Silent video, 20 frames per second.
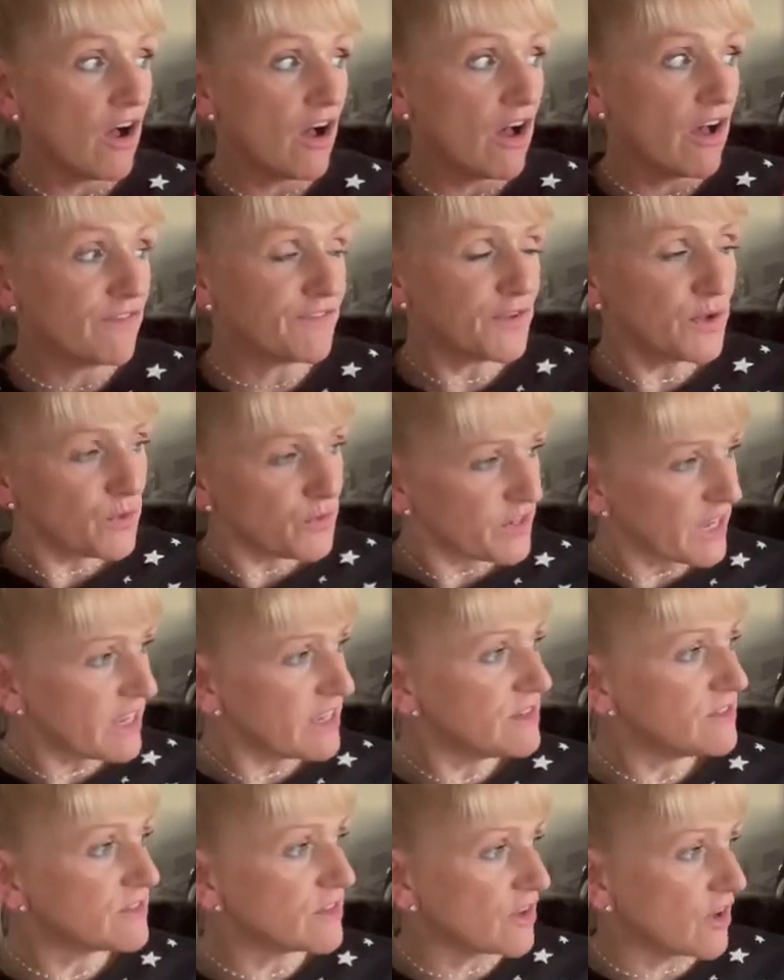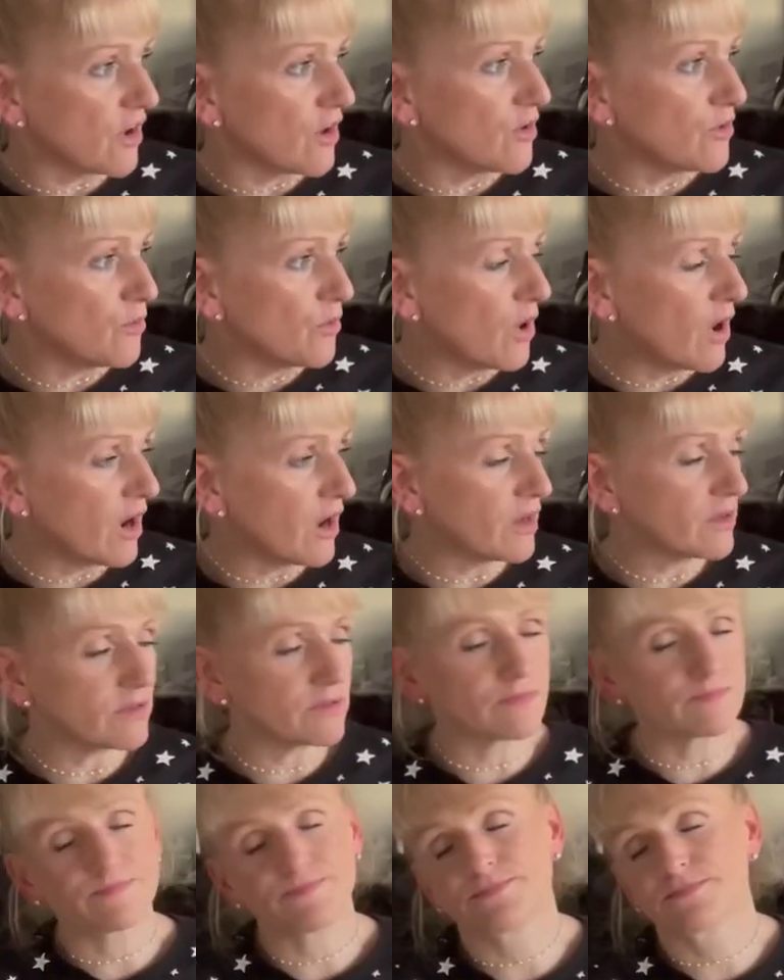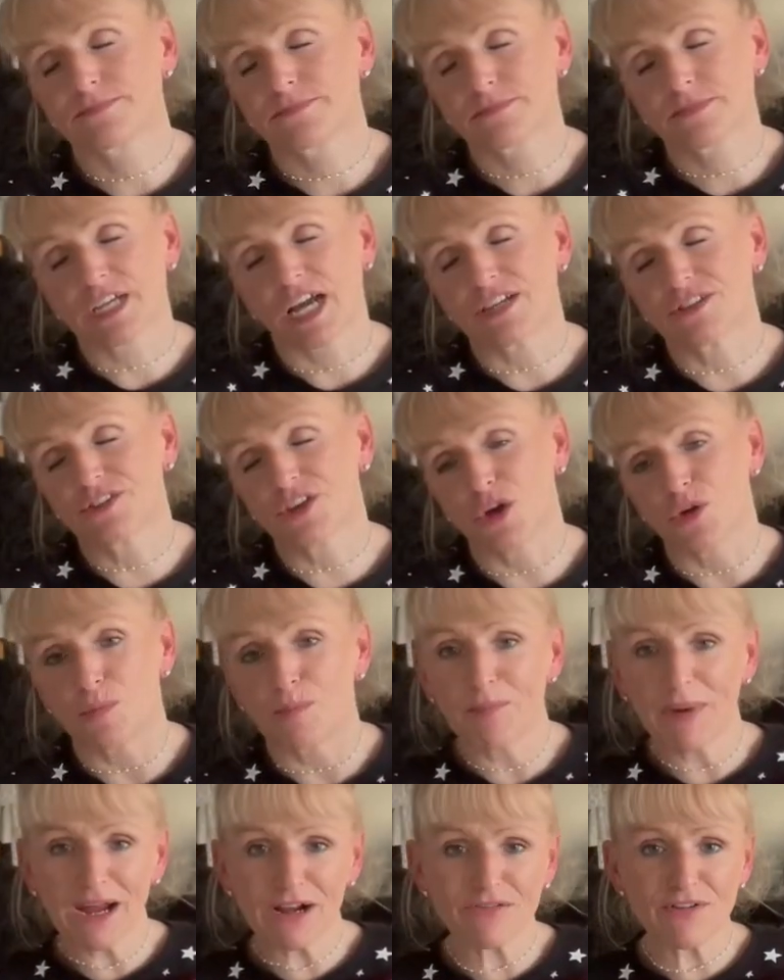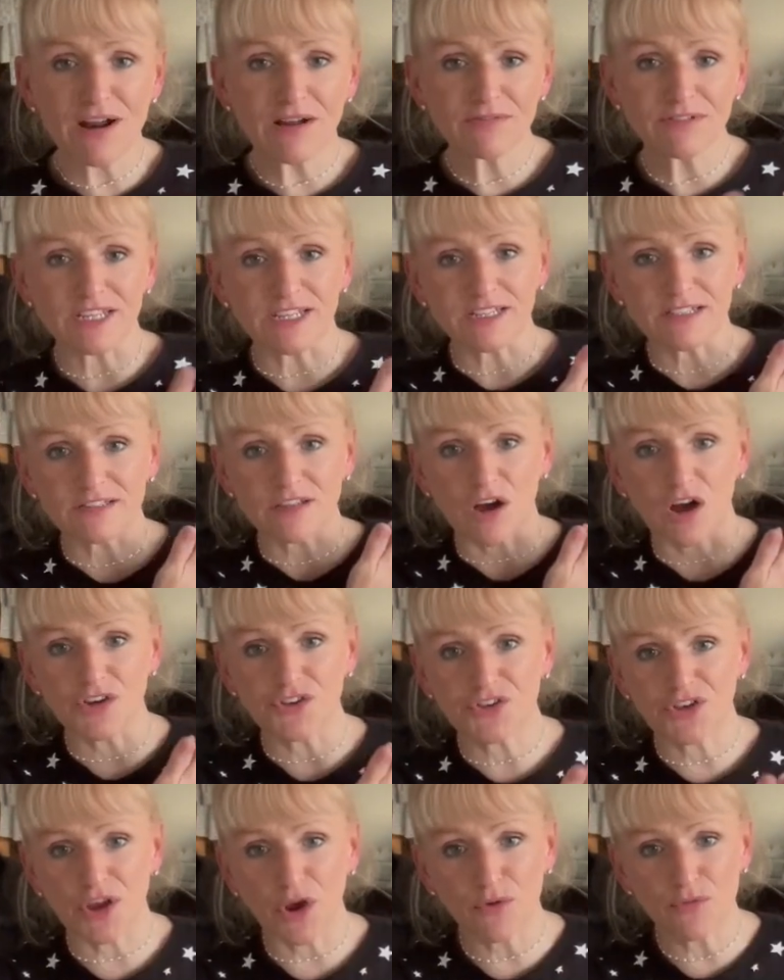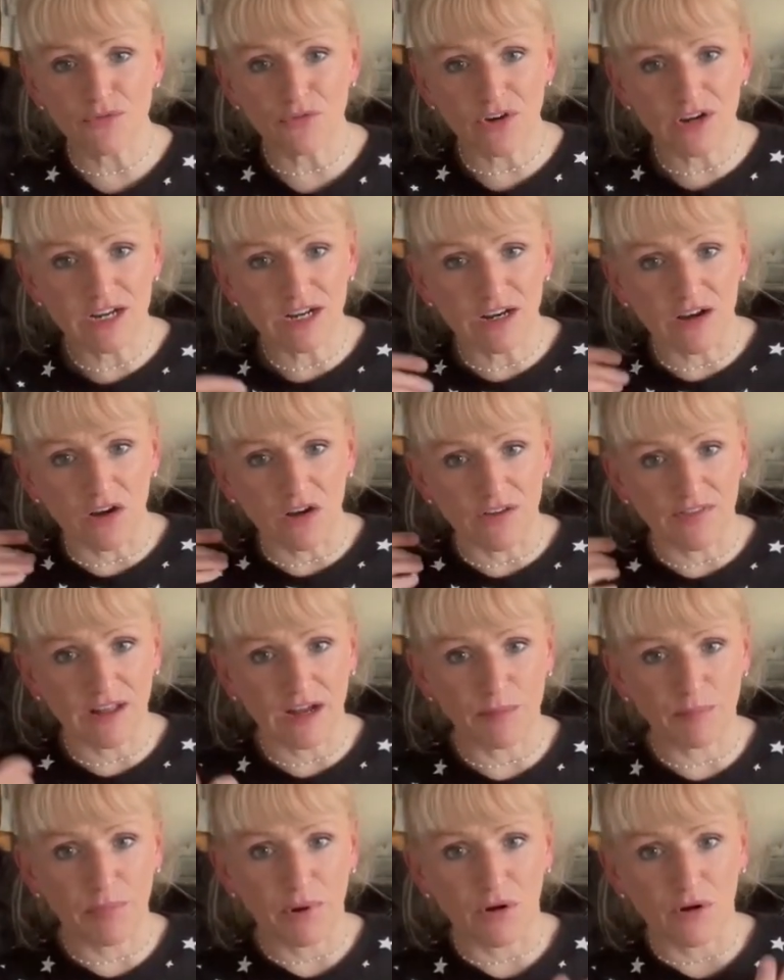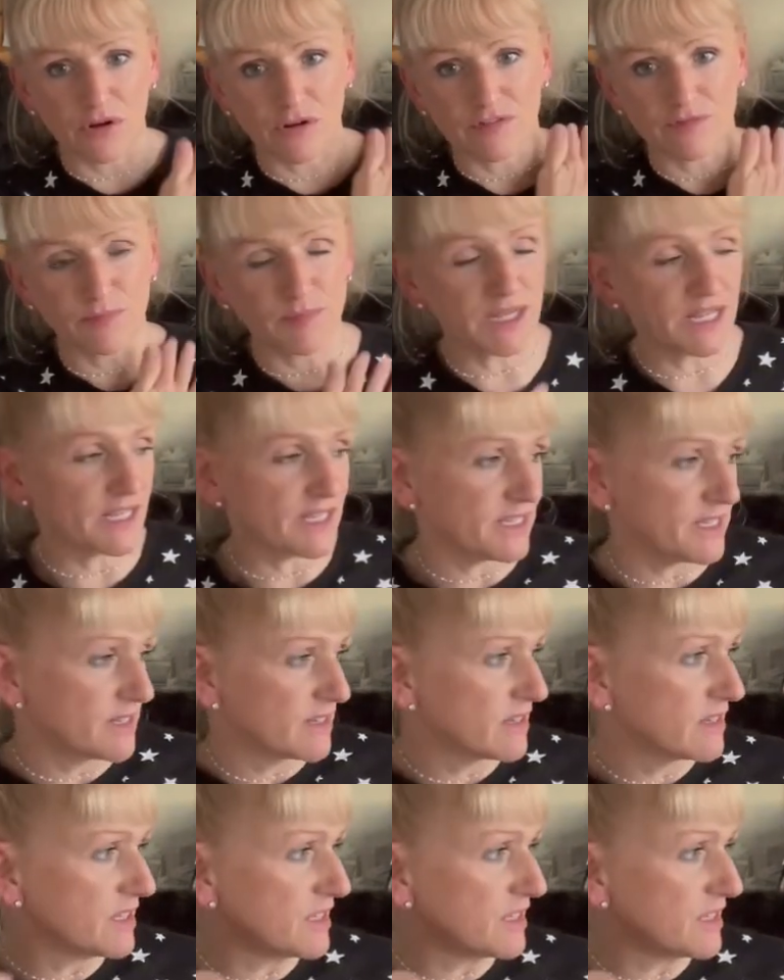A few days ago, So, background is, I don't really like that part of me.